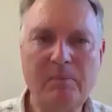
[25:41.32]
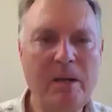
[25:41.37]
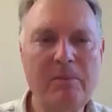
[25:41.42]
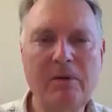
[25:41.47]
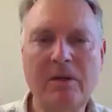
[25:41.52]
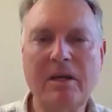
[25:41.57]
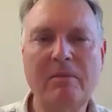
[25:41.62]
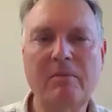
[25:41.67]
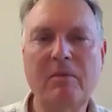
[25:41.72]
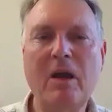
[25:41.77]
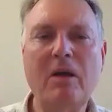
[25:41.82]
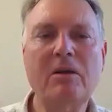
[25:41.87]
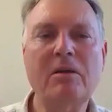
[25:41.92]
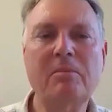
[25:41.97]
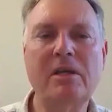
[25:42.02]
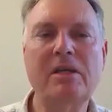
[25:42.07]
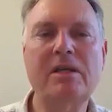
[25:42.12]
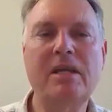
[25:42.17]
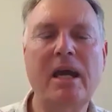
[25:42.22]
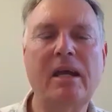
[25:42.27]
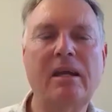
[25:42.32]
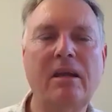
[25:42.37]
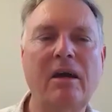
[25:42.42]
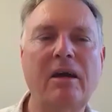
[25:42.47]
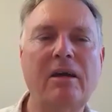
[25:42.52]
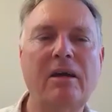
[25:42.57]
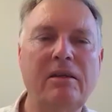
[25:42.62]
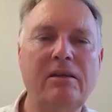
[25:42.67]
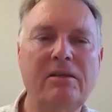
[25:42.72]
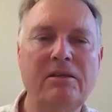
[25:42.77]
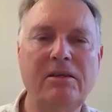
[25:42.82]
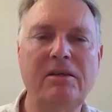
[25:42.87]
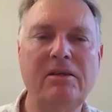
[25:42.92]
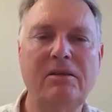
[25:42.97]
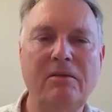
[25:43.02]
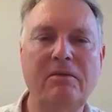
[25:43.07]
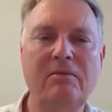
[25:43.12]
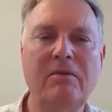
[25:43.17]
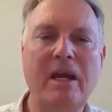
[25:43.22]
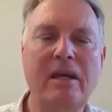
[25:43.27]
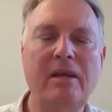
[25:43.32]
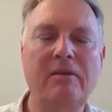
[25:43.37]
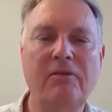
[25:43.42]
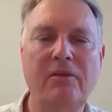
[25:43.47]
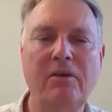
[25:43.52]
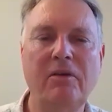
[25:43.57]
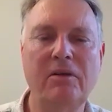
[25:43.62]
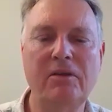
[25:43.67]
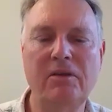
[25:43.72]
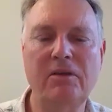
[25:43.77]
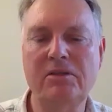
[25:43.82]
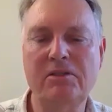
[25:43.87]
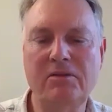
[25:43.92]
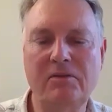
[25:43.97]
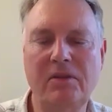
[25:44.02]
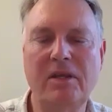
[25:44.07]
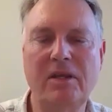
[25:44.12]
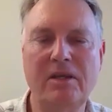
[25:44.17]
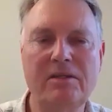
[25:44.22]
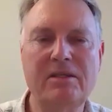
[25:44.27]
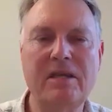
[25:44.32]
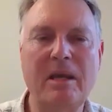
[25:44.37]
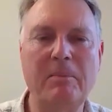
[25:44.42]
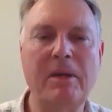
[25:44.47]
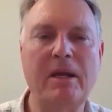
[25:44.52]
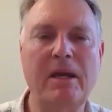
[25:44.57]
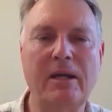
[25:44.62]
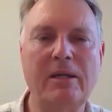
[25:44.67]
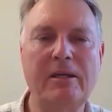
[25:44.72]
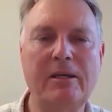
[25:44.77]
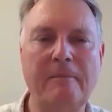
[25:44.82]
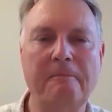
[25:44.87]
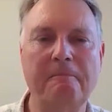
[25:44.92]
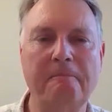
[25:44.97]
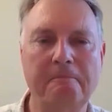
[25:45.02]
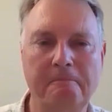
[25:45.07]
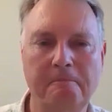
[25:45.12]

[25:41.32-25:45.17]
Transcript: People can welcome to download it to ready for use for the seminar. Yep.